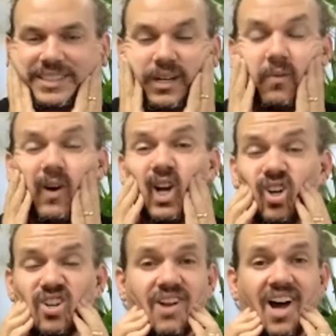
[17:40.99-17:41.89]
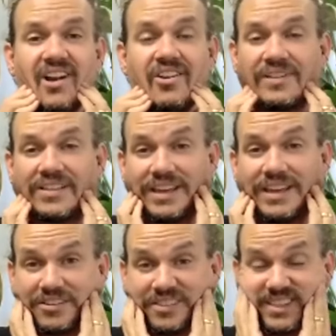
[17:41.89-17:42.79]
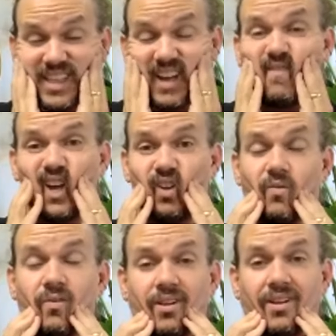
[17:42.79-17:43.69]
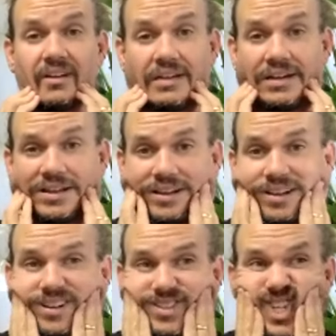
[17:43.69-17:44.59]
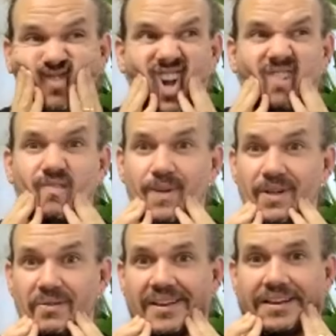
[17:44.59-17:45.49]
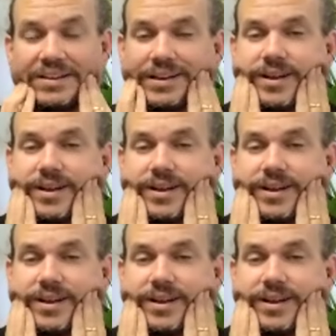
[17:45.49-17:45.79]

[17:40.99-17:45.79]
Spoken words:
Why are you not doing the other thing that felt really good? That's what I would be doing.